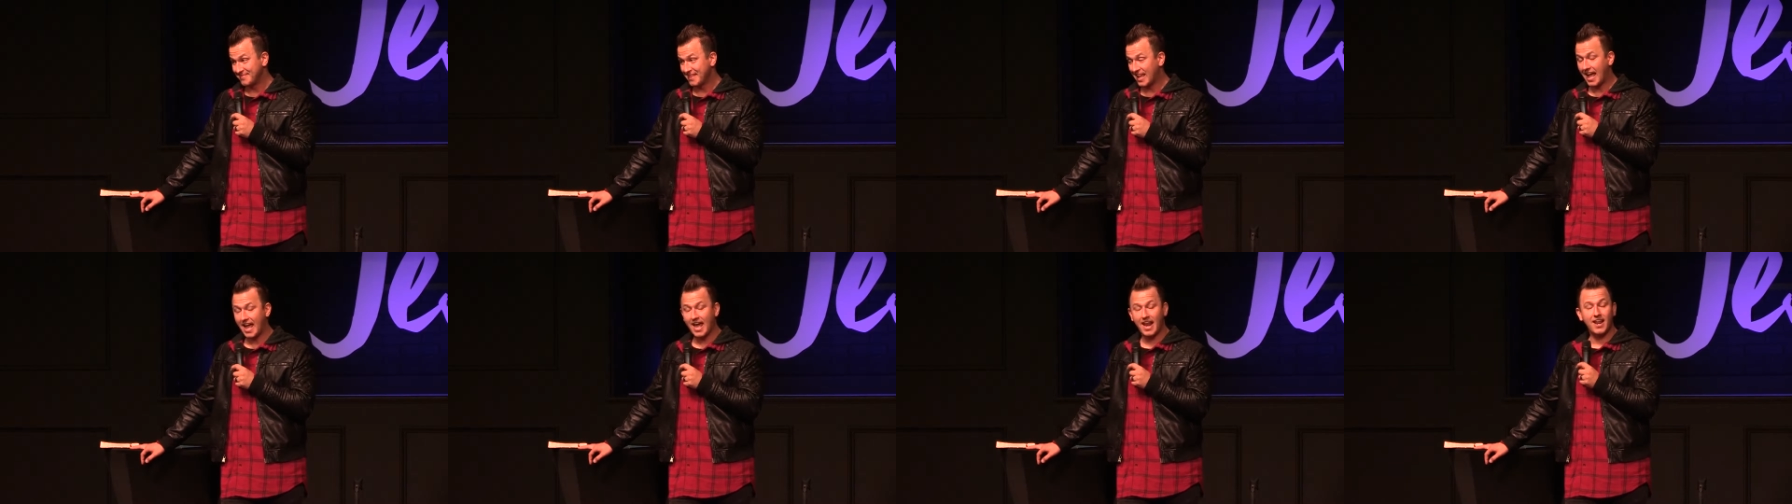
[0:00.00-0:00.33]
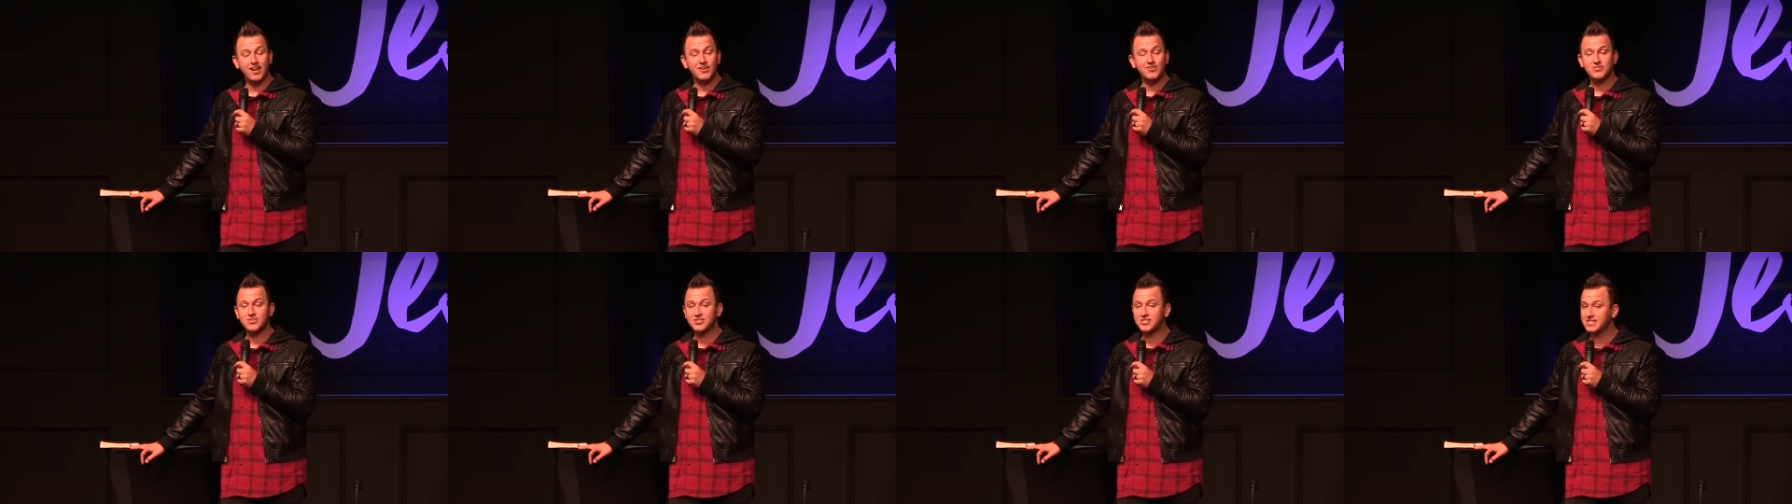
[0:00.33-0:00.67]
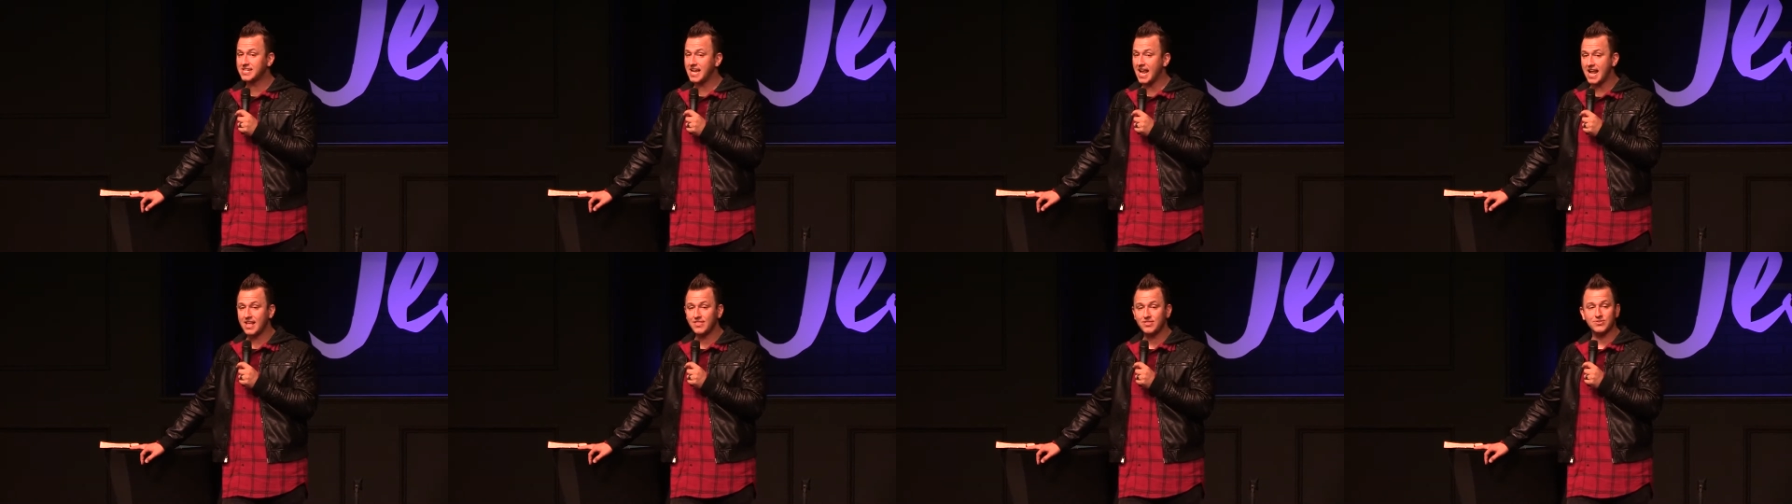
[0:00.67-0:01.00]
And I
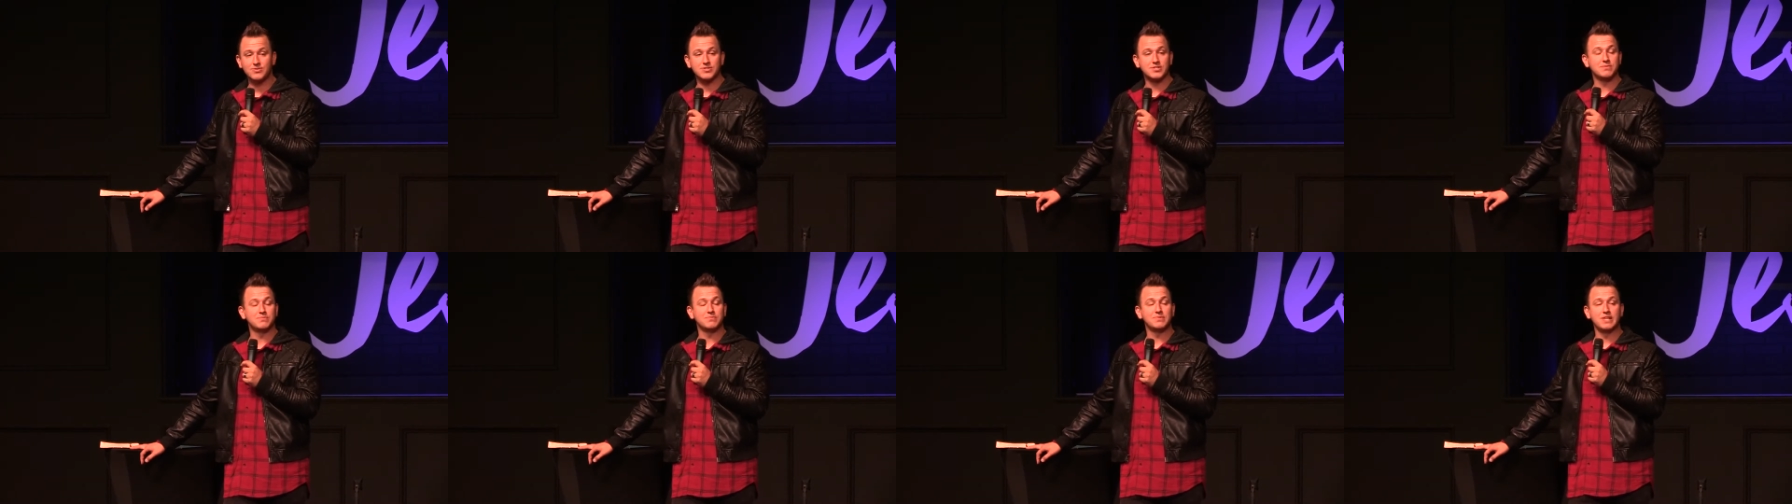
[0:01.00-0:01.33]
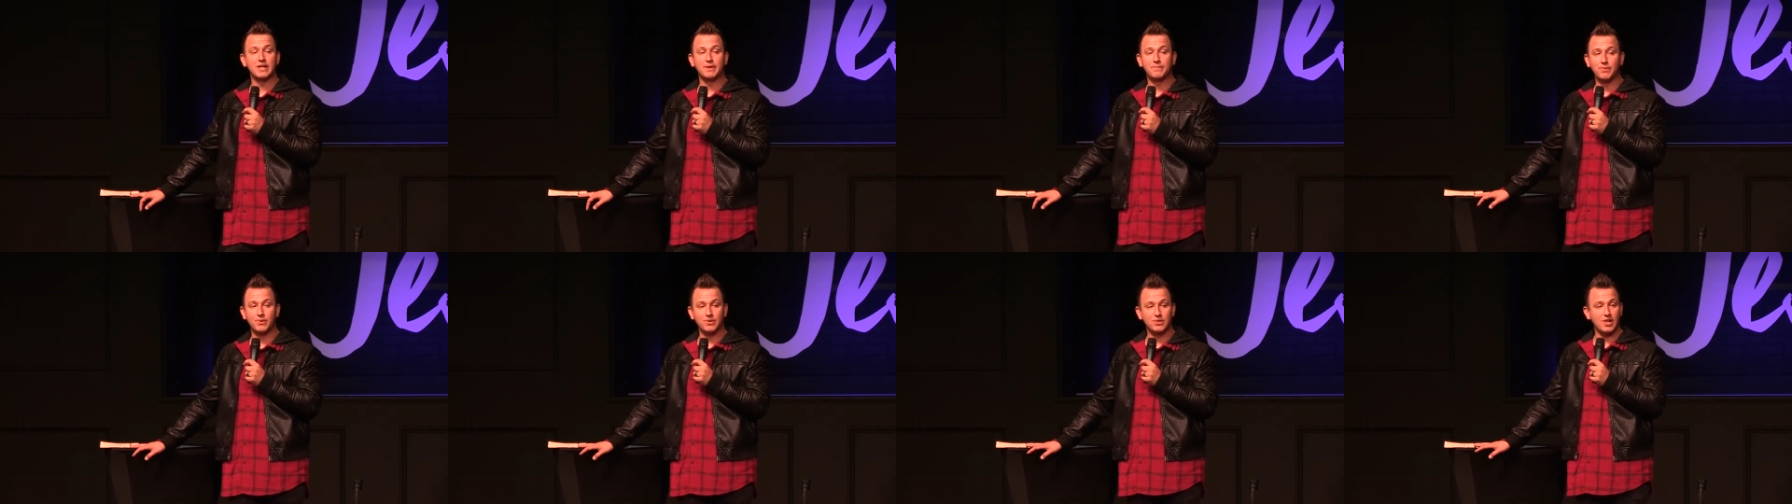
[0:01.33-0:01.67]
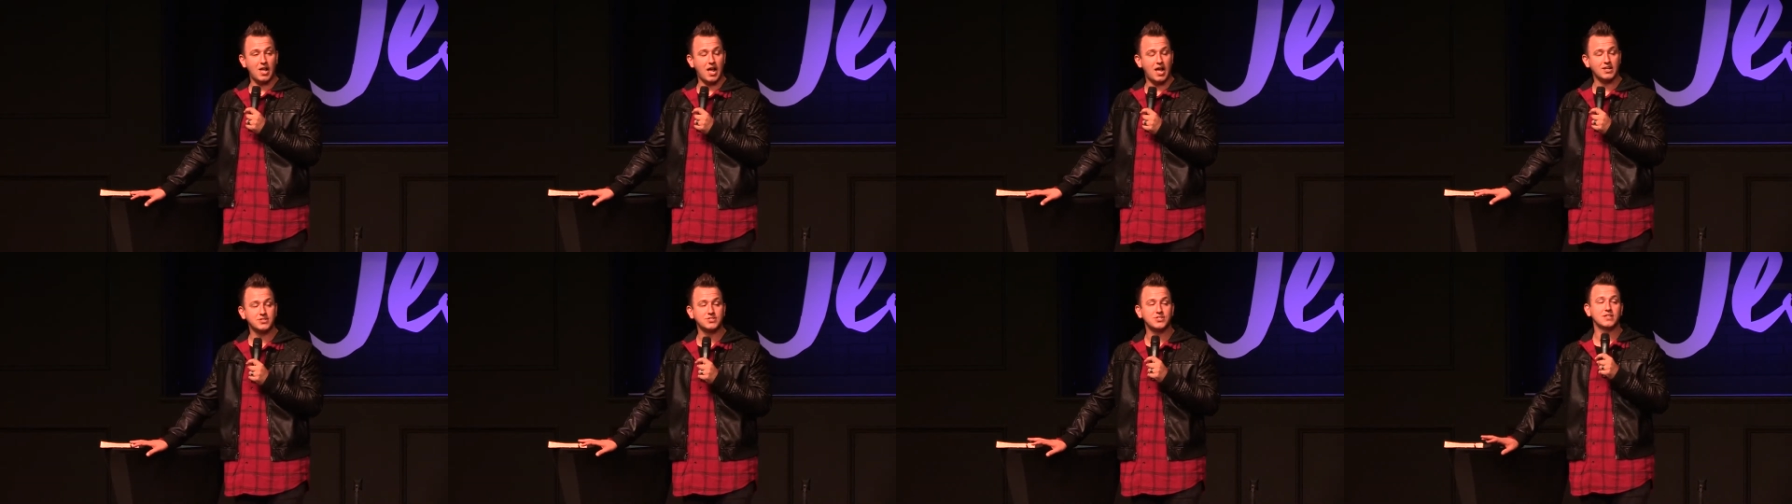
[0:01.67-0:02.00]
understand there's some liberal
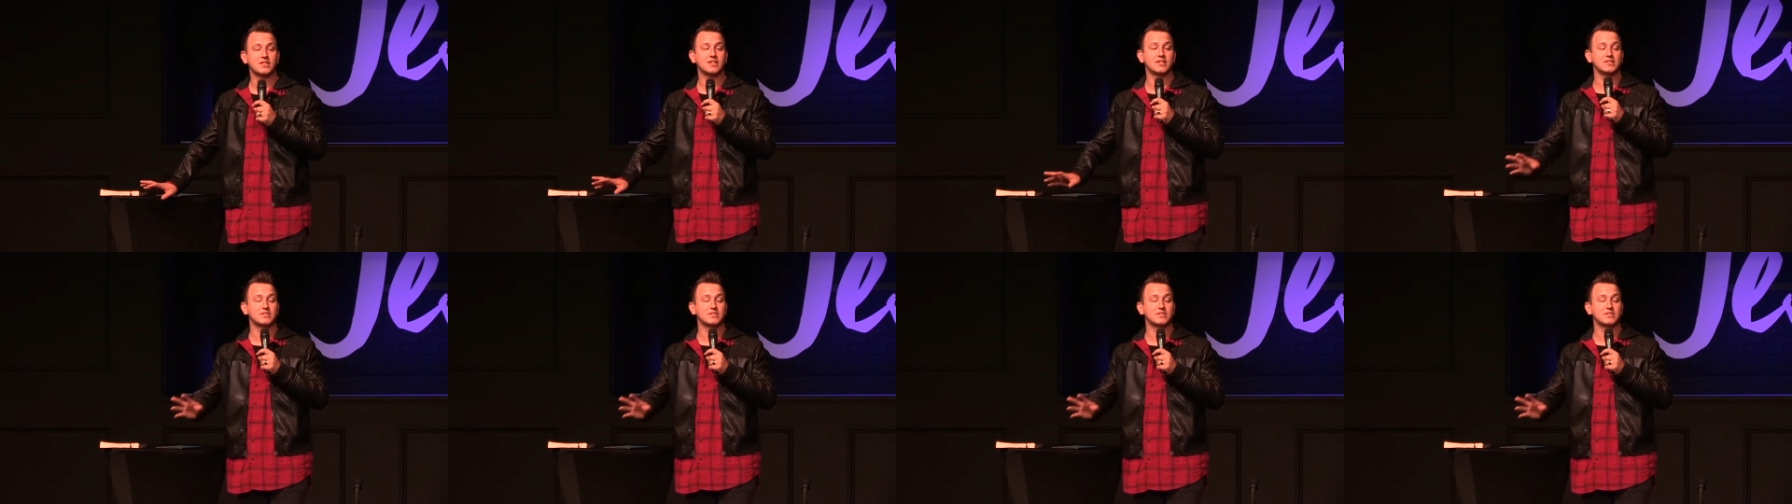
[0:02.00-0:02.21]
logic